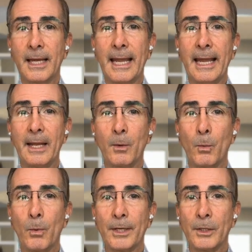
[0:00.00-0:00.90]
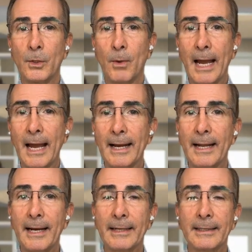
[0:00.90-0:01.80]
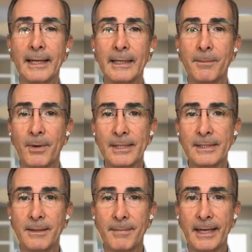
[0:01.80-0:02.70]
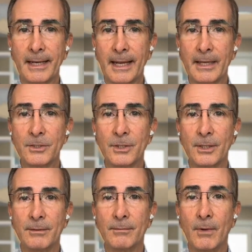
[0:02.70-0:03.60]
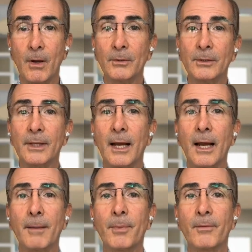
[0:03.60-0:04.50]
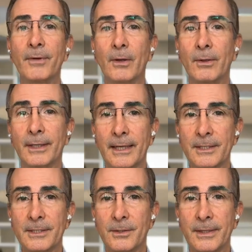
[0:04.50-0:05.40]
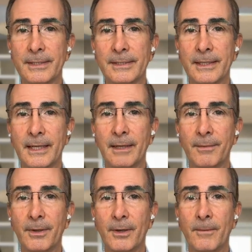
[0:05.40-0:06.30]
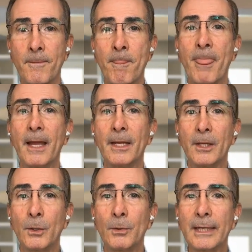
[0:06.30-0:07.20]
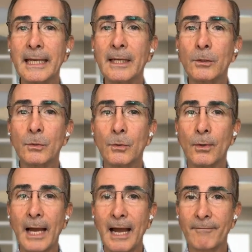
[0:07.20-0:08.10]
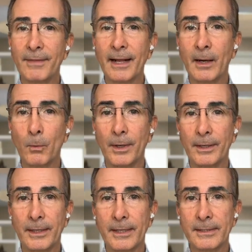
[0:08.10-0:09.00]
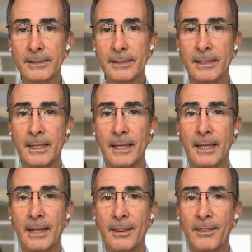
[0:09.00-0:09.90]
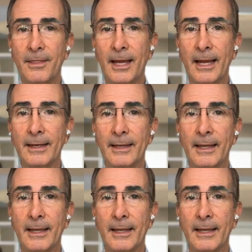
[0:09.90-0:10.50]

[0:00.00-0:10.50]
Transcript: And when you add an antidepressant medication on top of a cholinesterase inhibitor, you need to have that awareness that